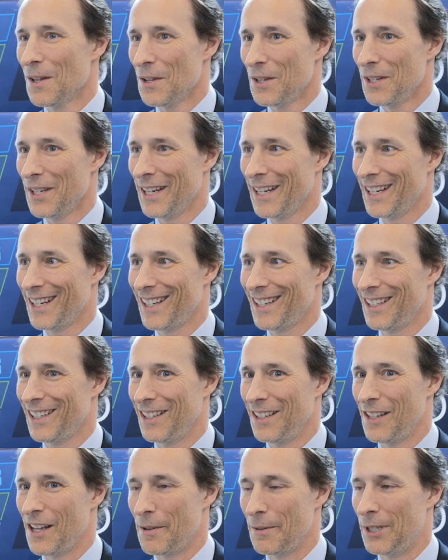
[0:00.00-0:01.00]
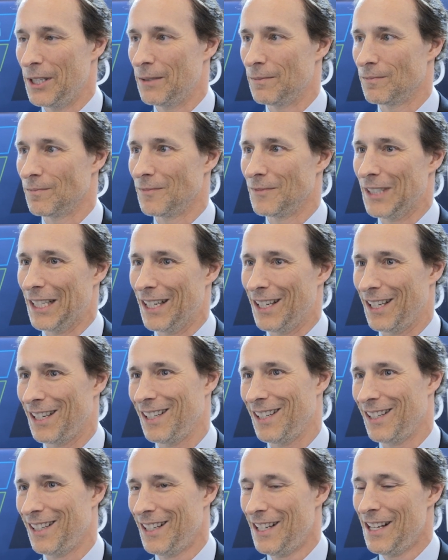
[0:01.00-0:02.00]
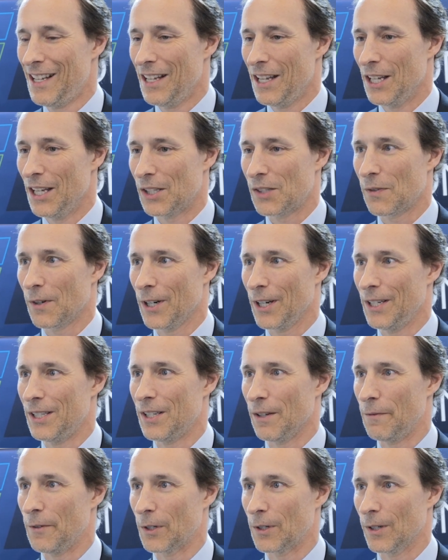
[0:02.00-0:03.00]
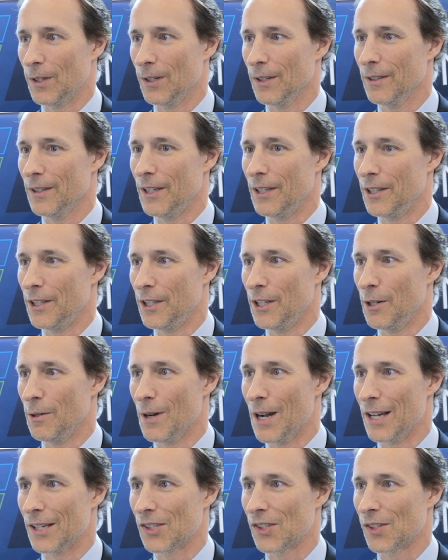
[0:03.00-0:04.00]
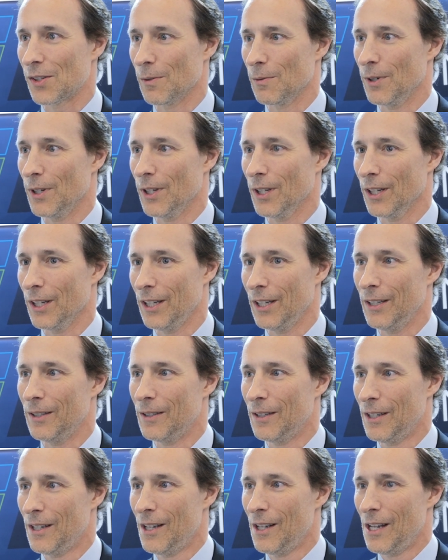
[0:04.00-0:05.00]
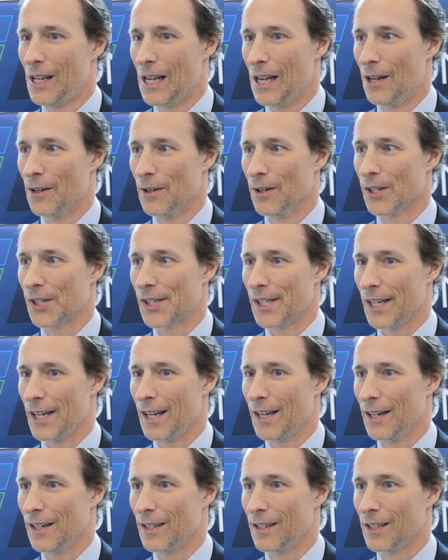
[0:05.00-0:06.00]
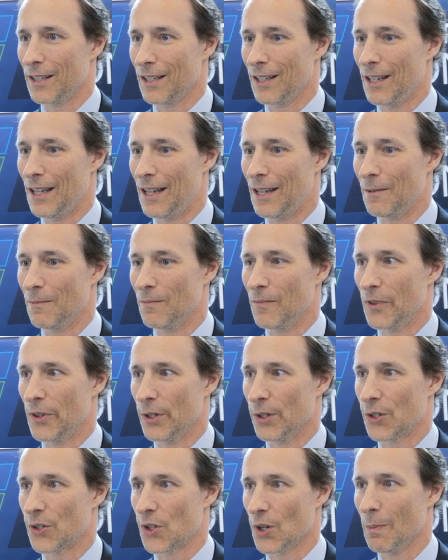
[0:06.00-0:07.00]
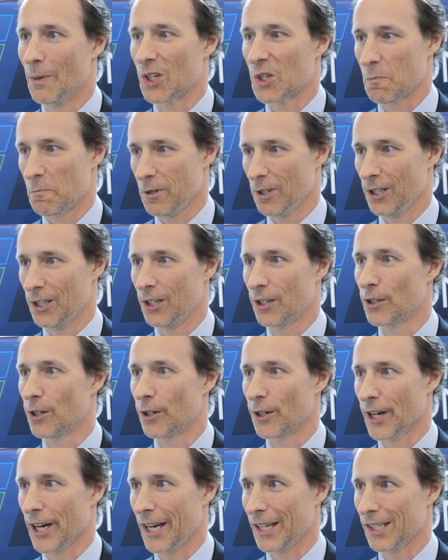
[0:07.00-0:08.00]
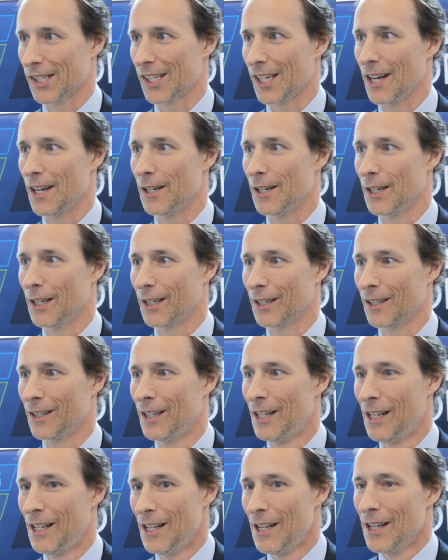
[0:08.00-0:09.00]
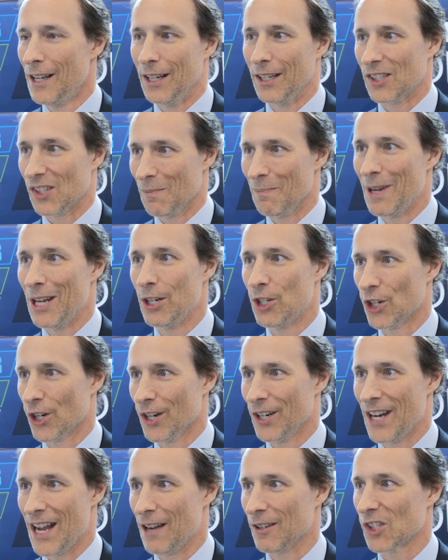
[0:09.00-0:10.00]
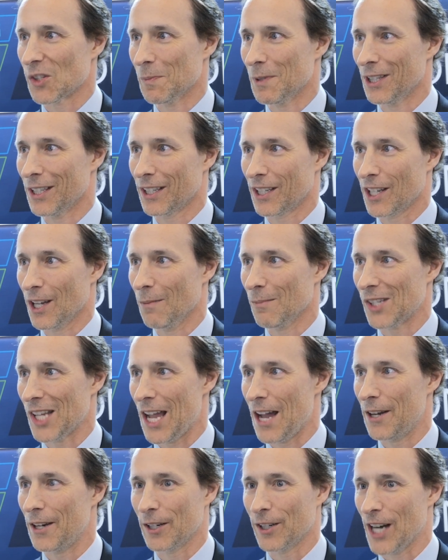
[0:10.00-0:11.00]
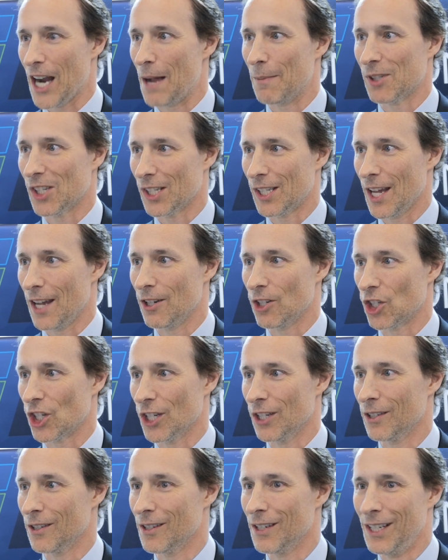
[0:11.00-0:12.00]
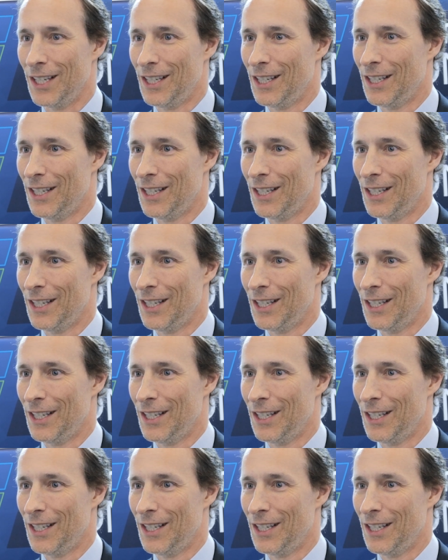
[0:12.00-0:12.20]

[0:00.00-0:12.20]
Yeah, it's very difficult in the U.S. to really understand. There's so much political grandstanding. It's a major announcement that comes out. It grabs attention.